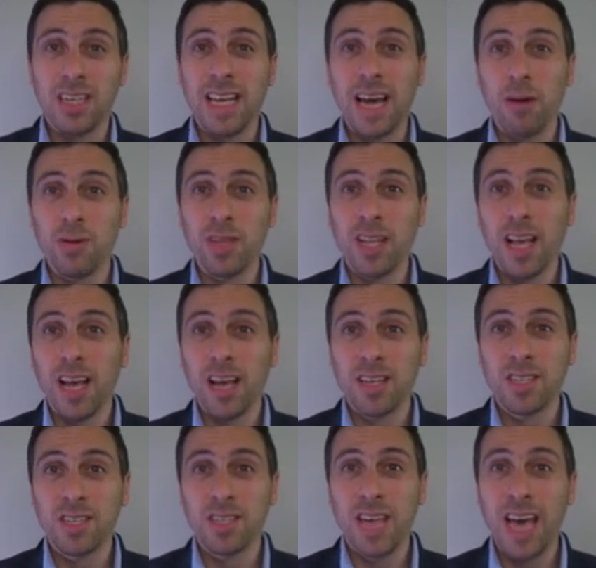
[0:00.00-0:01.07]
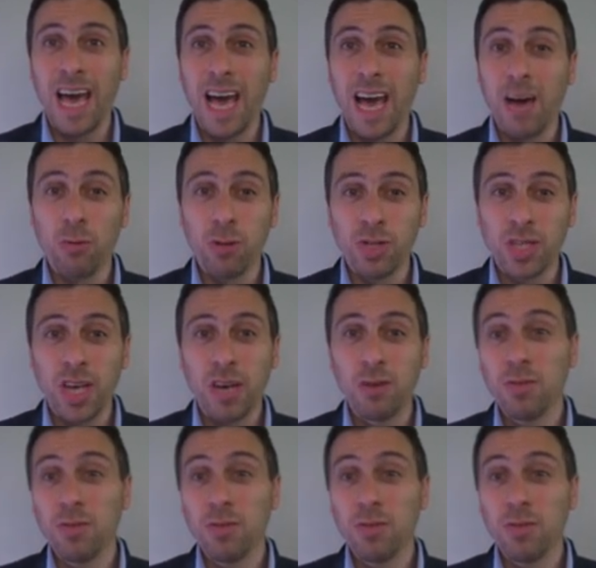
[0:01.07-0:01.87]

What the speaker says: now in the last hour or so,